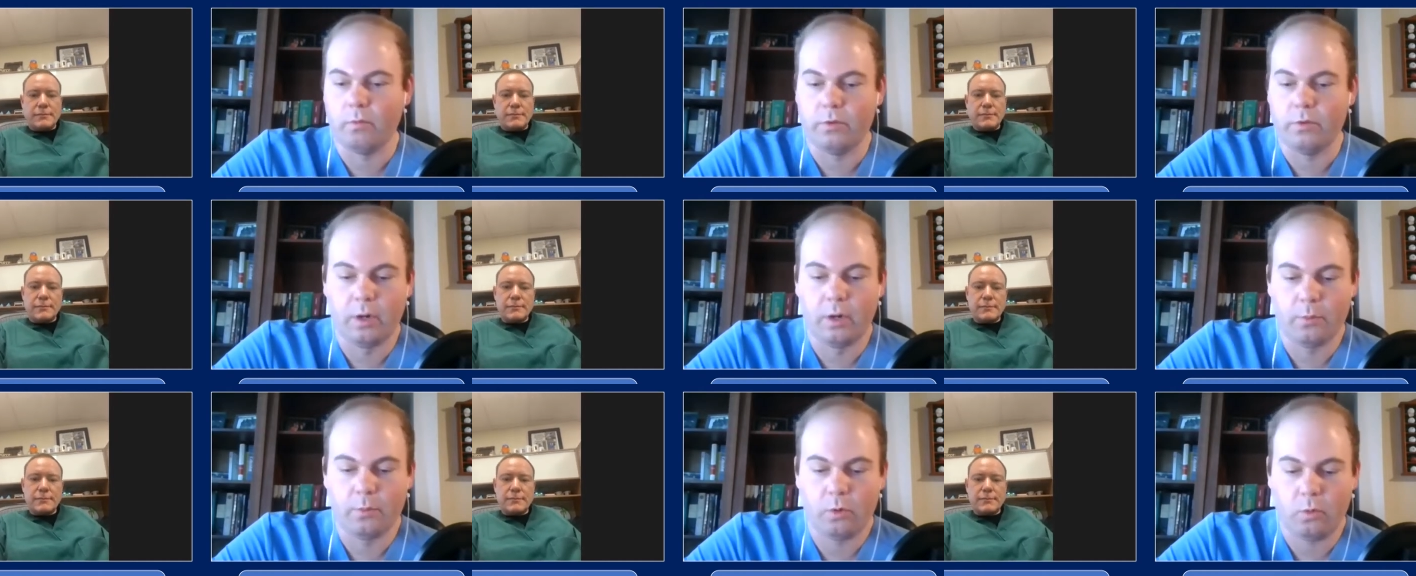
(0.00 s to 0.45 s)

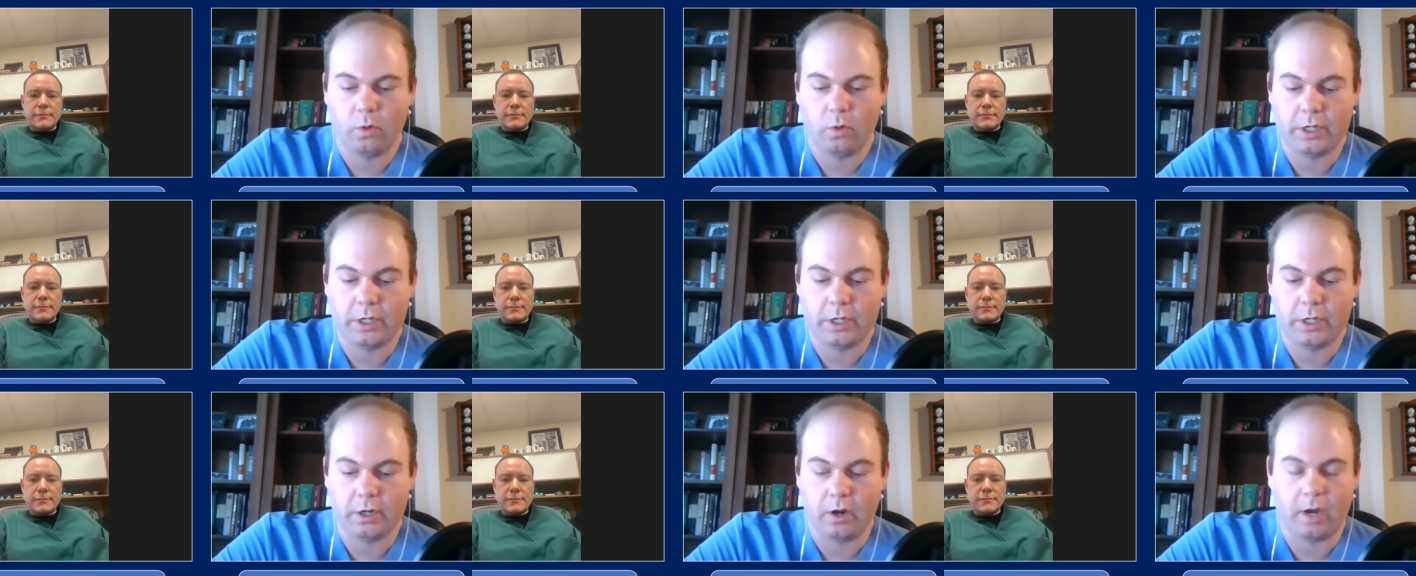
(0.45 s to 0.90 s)
Speaker 1: Number
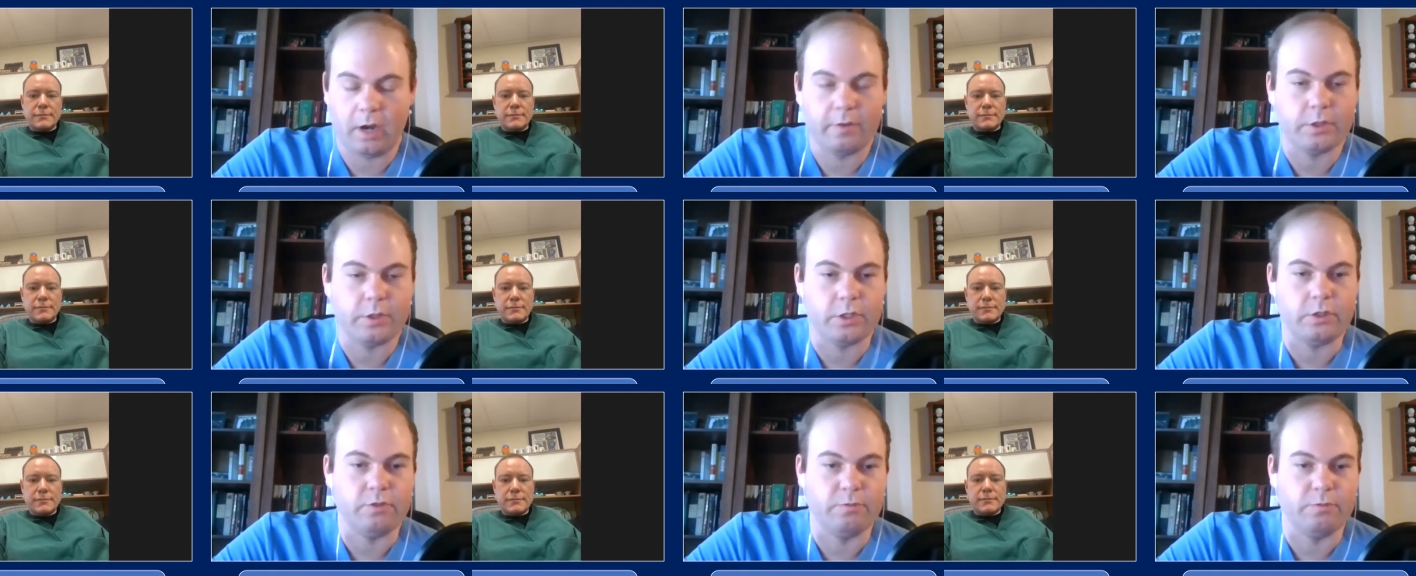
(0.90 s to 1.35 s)
one, you know,
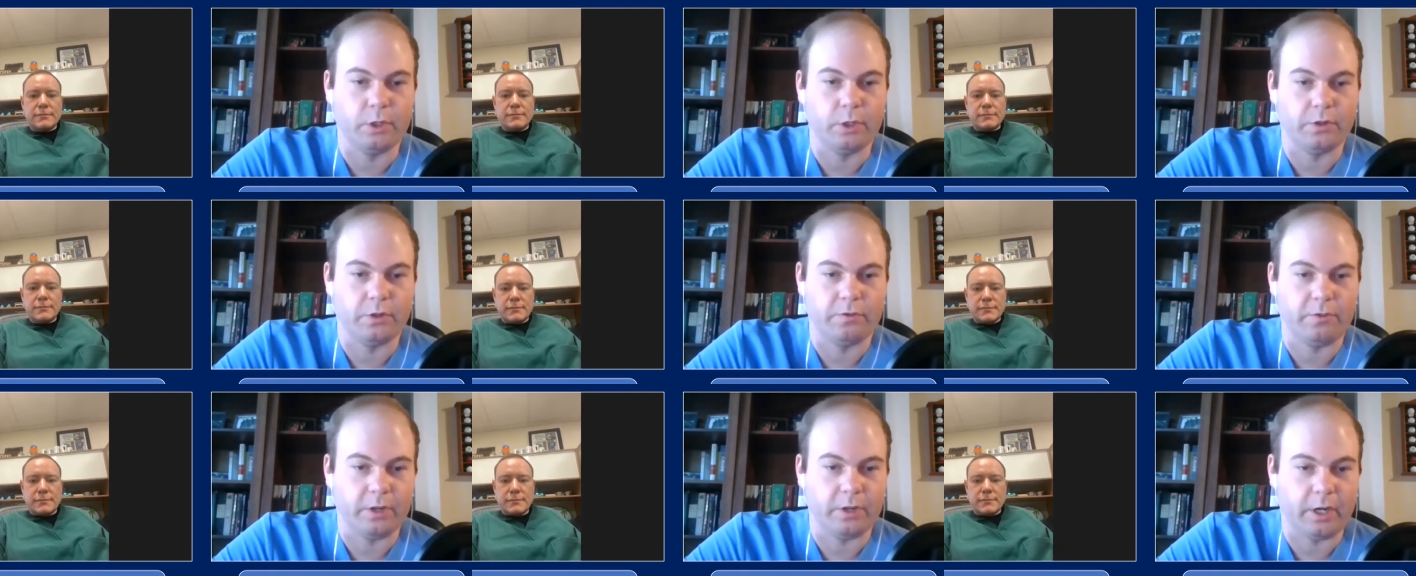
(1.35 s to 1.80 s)
obviously you've
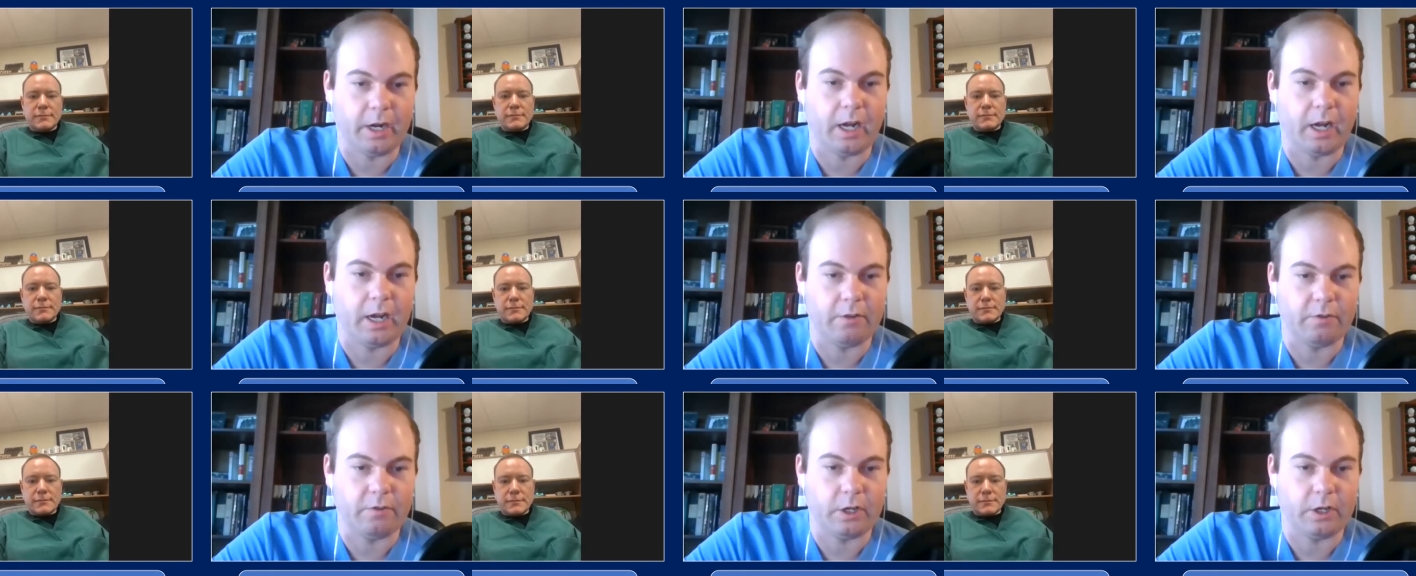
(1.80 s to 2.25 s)
built a very
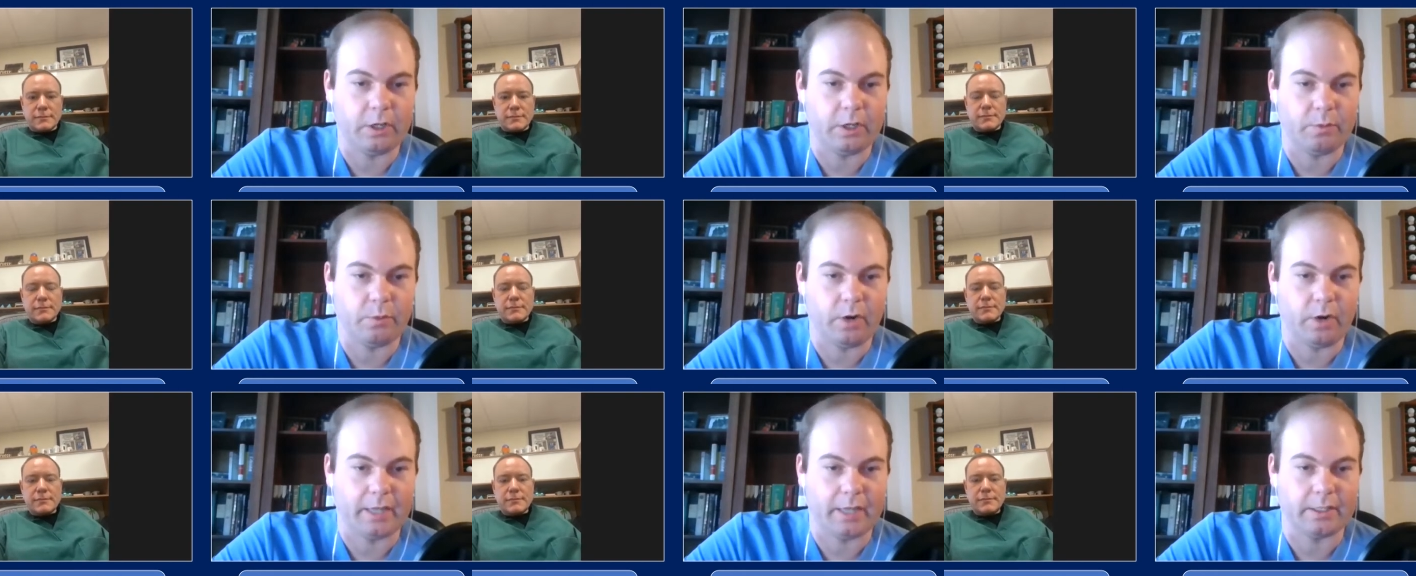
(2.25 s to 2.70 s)
high
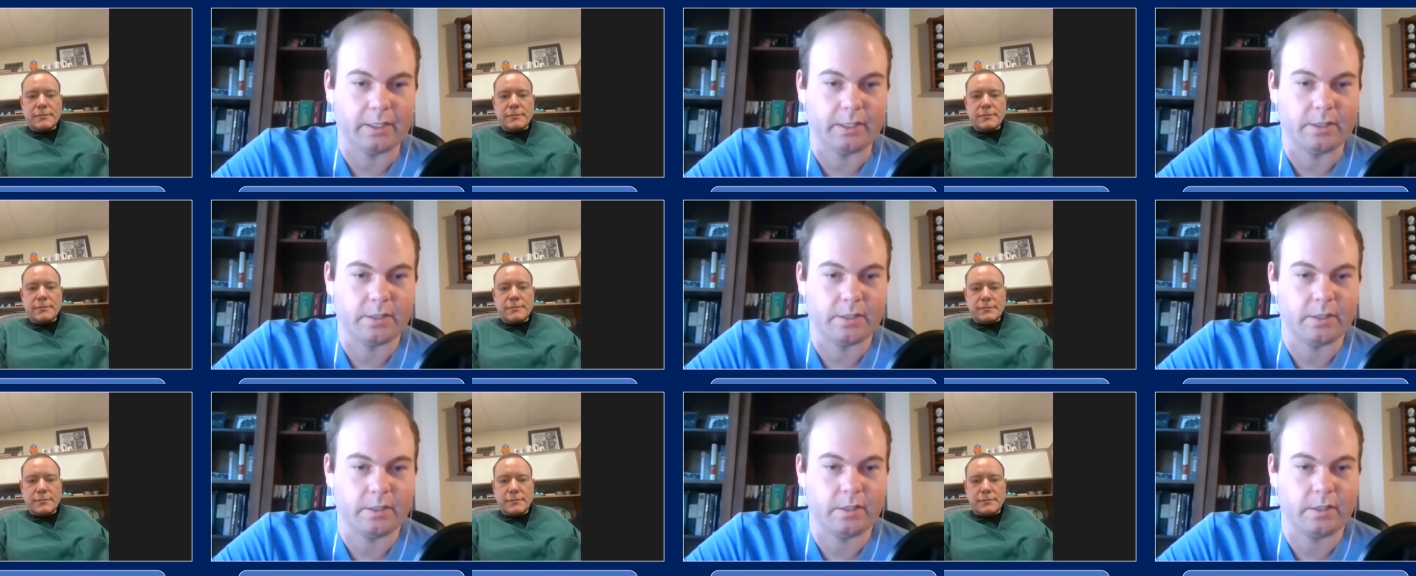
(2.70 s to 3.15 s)
volume
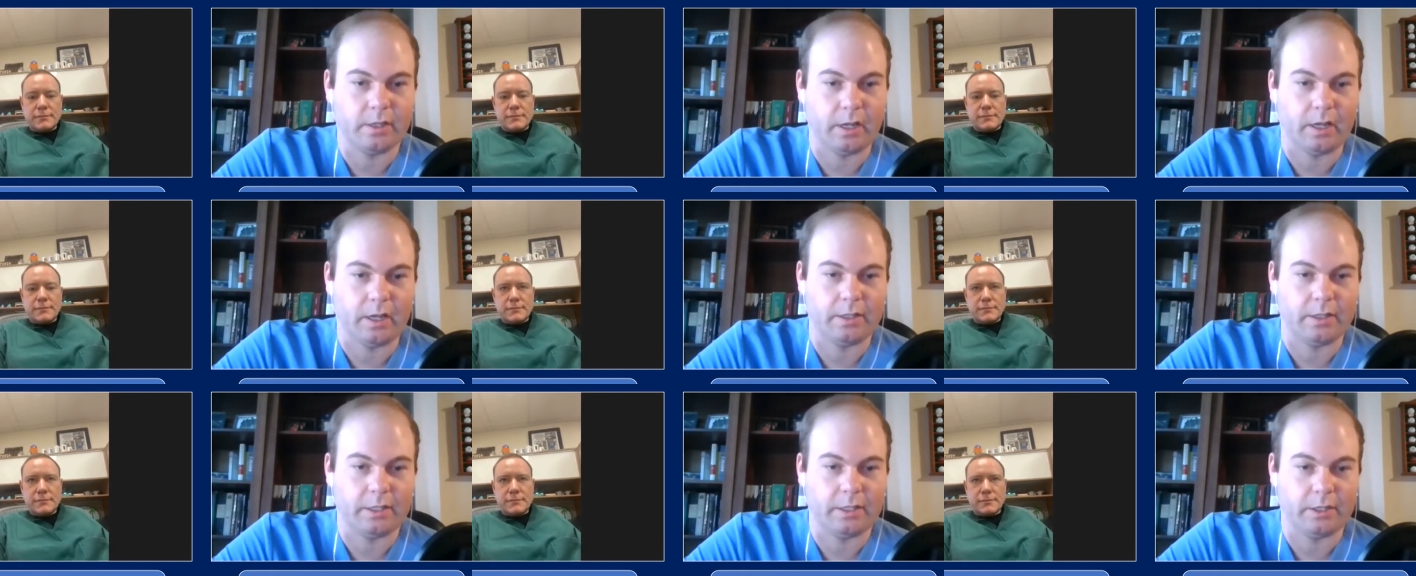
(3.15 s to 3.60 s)
practice
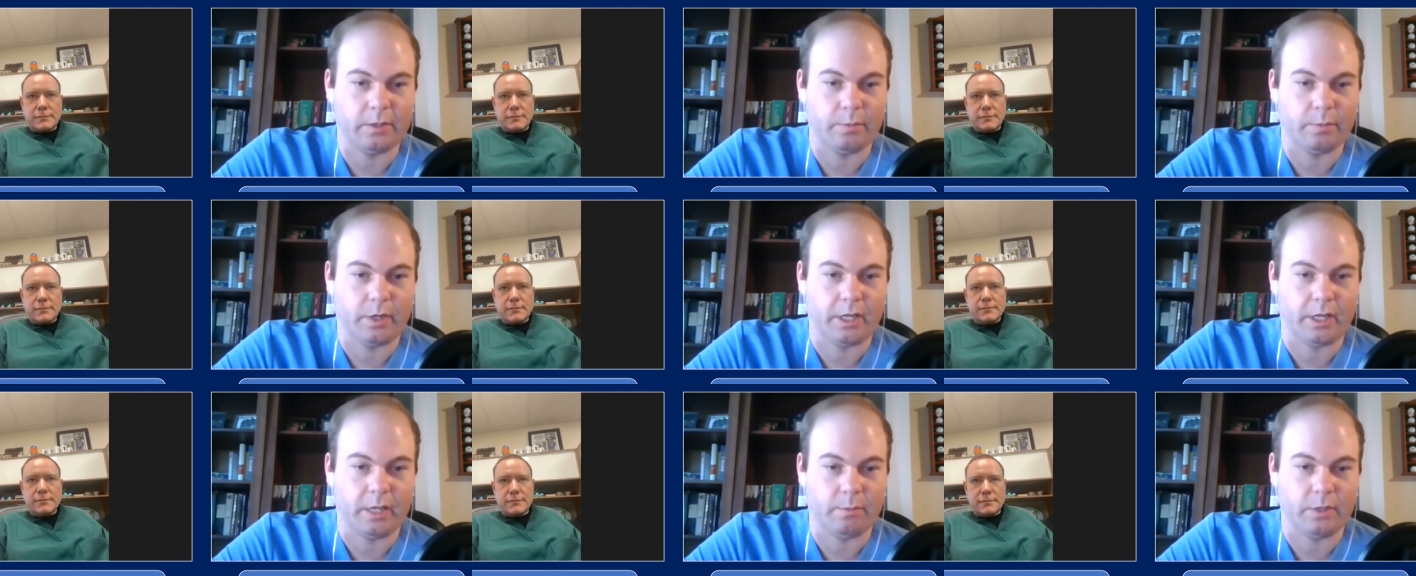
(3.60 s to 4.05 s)
uh, there in
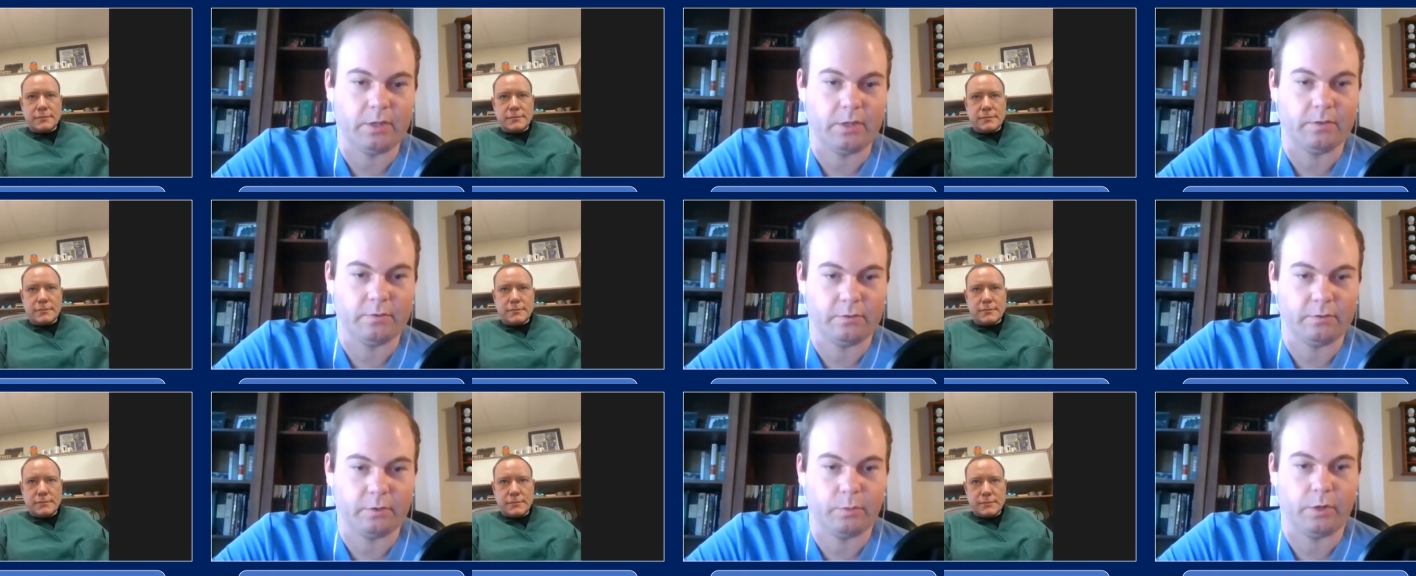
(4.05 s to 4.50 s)
Miami
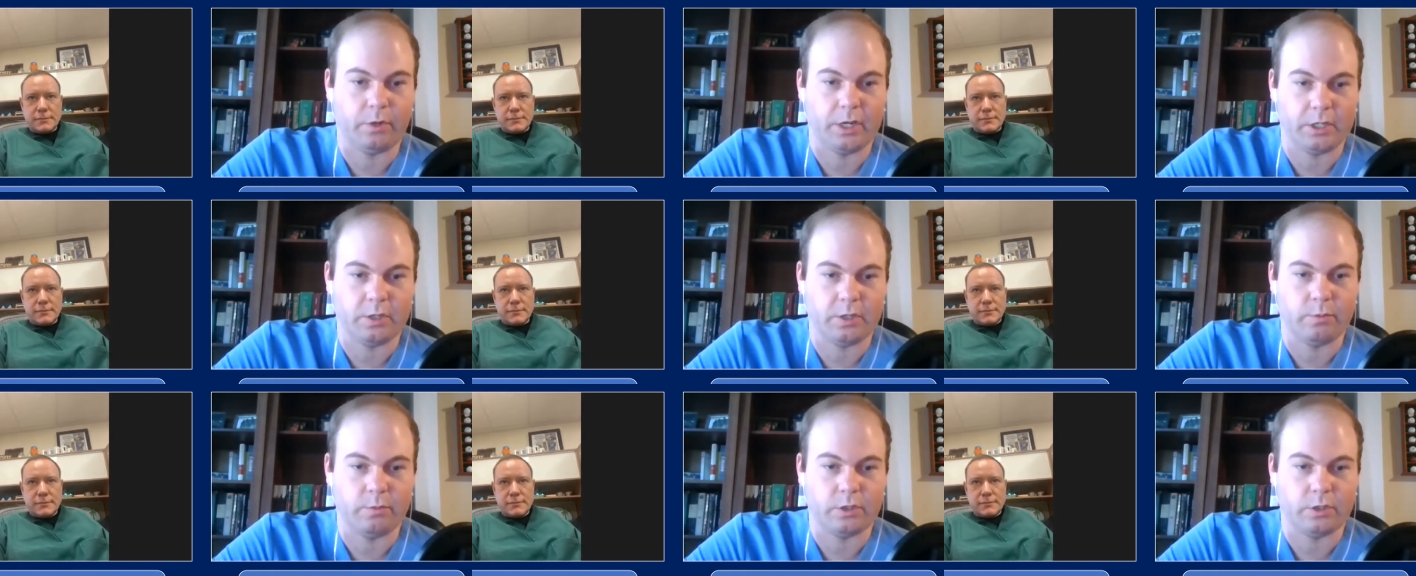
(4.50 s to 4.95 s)
for
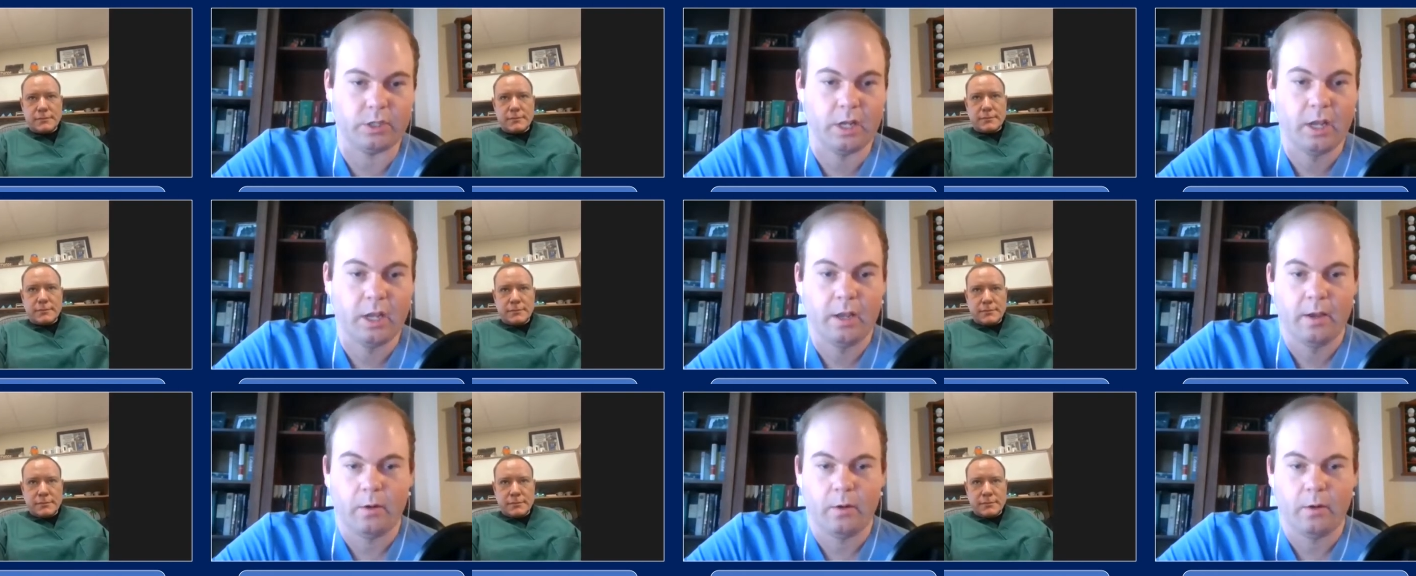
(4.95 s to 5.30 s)
brain tumors.